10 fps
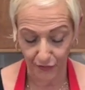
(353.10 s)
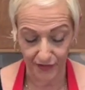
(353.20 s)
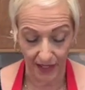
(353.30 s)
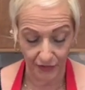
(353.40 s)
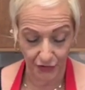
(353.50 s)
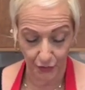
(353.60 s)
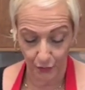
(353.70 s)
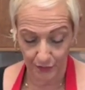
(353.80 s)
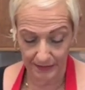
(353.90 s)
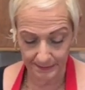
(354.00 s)
your
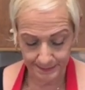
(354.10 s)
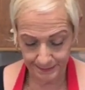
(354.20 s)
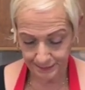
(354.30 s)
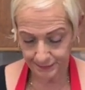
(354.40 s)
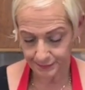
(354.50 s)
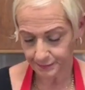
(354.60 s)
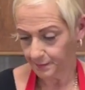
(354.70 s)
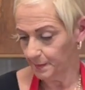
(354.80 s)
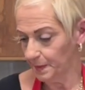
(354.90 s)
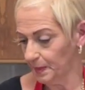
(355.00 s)
taste. If you've got young
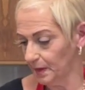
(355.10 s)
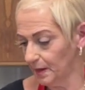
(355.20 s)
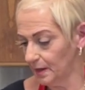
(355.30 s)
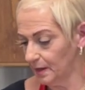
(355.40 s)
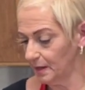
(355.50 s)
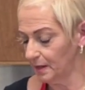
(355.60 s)
children.